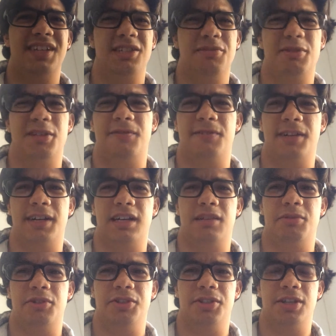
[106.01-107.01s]
It's pretty
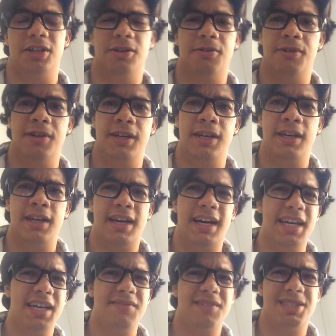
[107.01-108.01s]
forgettable, so I give